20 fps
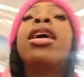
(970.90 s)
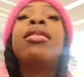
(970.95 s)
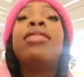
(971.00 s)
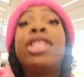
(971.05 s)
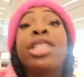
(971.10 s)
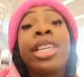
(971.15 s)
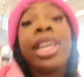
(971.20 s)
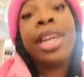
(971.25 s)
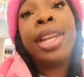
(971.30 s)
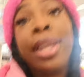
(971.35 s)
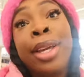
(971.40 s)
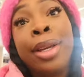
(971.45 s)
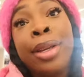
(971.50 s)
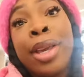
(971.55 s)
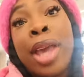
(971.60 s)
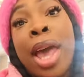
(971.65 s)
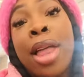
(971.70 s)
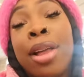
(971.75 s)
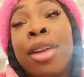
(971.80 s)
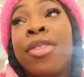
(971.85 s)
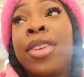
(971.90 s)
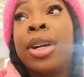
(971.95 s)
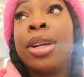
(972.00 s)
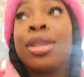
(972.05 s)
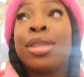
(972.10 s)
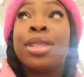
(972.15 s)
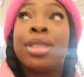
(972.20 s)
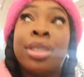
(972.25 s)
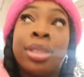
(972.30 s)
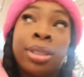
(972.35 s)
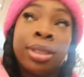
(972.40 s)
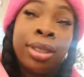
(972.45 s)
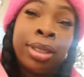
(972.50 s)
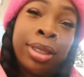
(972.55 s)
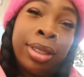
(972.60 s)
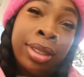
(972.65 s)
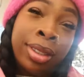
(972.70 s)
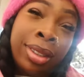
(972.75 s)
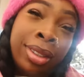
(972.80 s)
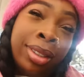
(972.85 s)
Just kidding, y'all are first.
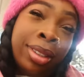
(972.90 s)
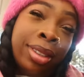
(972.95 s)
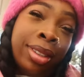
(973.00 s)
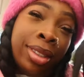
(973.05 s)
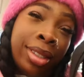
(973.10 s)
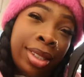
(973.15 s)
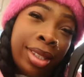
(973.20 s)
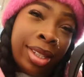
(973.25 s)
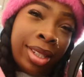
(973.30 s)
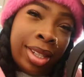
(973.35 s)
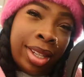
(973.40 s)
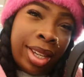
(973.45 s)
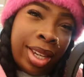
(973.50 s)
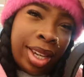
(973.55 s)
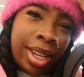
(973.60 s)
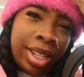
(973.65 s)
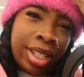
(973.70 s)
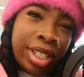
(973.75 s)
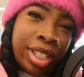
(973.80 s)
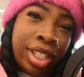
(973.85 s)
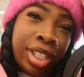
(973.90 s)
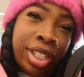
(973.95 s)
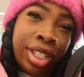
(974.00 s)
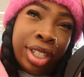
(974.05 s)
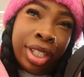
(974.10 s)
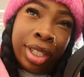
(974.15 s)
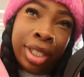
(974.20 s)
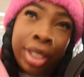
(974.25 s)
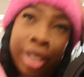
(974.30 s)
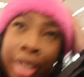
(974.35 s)
Ish.